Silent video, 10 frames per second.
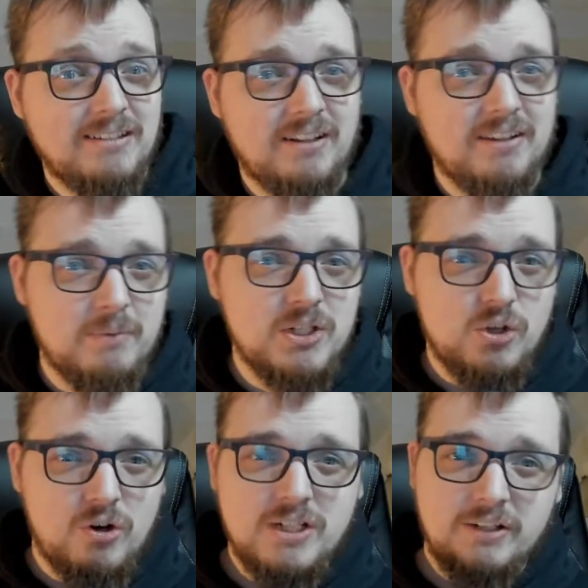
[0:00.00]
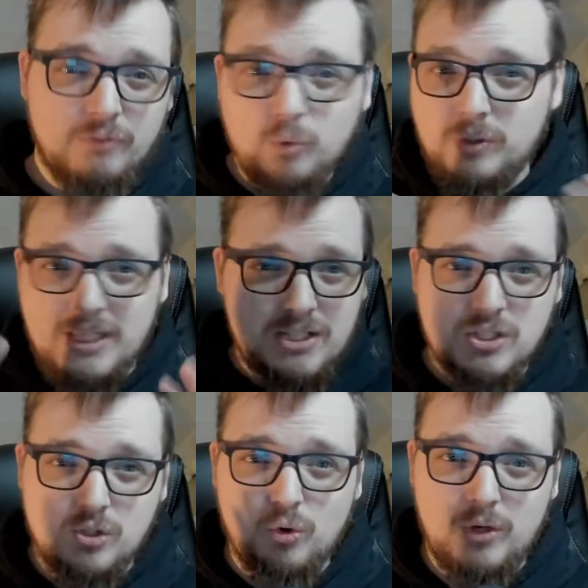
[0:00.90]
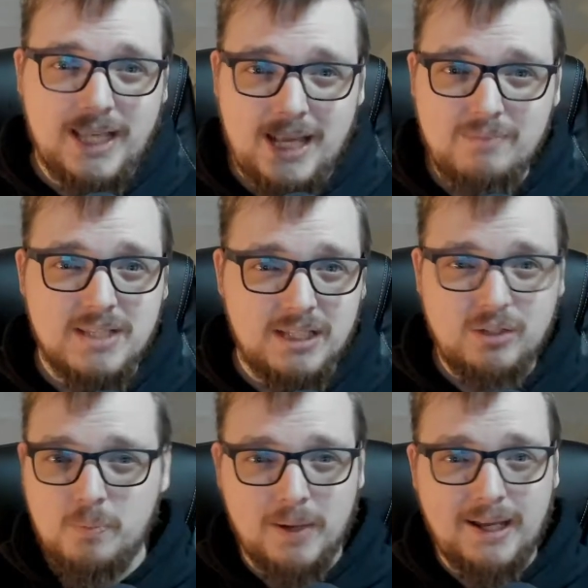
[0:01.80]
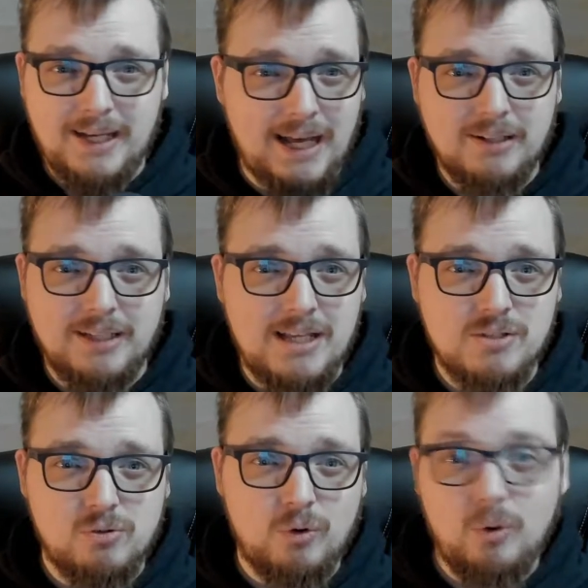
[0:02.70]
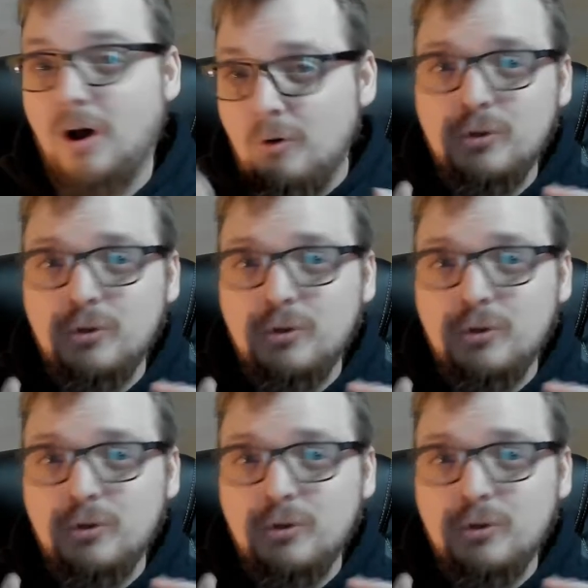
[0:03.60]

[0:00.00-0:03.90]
The majority of all these story games that you play nowadays are all,